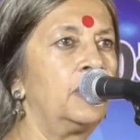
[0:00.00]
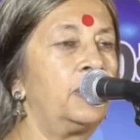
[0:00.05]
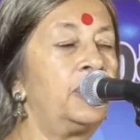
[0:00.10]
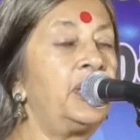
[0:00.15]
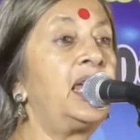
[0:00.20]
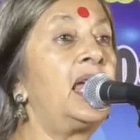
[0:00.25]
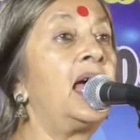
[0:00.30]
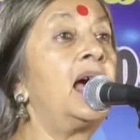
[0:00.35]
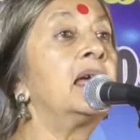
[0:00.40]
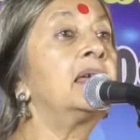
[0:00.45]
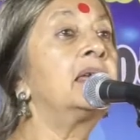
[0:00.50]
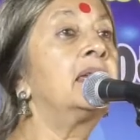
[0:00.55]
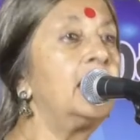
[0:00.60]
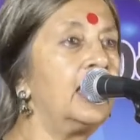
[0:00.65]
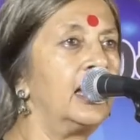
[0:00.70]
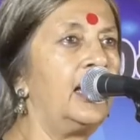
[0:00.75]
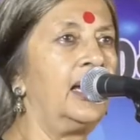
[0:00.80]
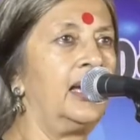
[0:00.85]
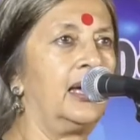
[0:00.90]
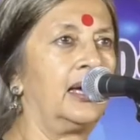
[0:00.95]
We are
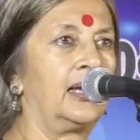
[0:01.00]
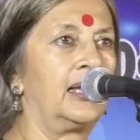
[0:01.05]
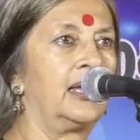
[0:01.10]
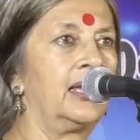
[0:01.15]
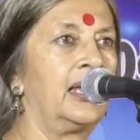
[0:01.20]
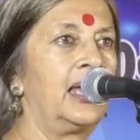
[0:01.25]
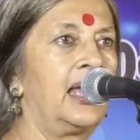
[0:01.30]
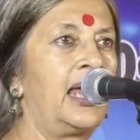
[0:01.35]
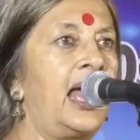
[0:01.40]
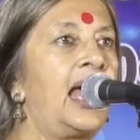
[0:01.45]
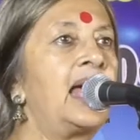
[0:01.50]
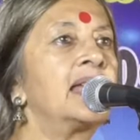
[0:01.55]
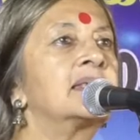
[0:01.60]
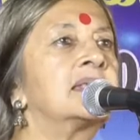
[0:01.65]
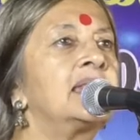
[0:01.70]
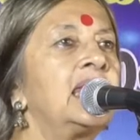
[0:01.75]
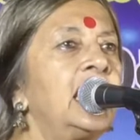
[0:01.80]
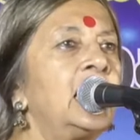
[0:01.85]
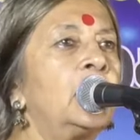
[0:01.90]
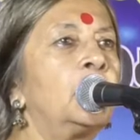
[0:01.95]
here
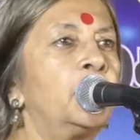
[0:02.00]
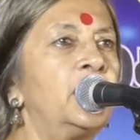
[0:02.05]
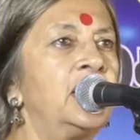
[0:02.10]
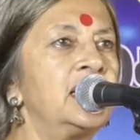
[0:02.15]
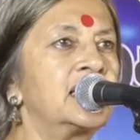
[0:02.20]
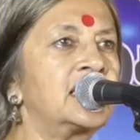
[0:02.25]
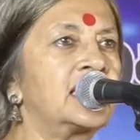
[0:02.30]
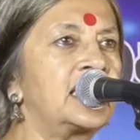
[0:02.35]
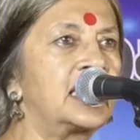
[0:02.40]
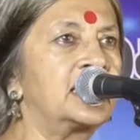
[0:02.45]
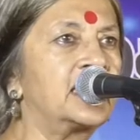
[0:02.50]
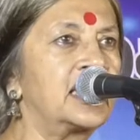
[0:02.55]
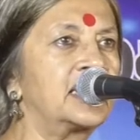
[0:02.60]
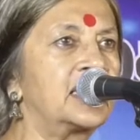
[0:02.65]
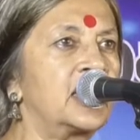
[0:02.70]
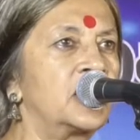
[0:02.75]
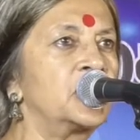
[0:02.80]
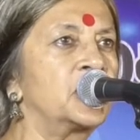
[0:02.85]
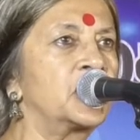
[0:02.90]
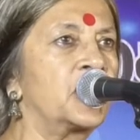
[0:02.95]
as equal
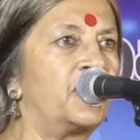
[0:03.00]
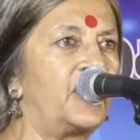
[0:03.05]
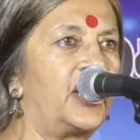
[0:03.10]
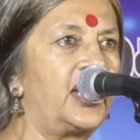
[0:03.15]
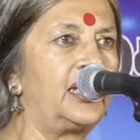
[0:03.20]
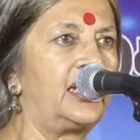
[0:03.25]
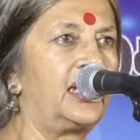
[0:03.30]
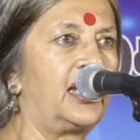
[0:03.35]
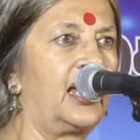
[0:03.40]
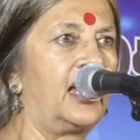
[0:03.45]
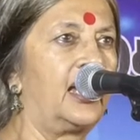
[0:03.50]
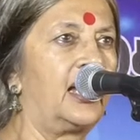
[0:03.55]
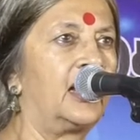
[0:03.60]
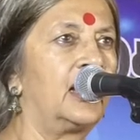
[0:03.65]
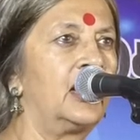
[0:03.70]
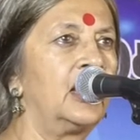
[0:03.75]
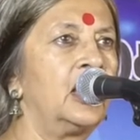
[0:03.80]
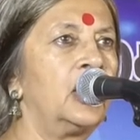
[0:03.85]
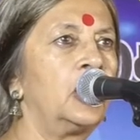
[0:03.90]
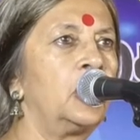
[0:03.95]
citizens of India.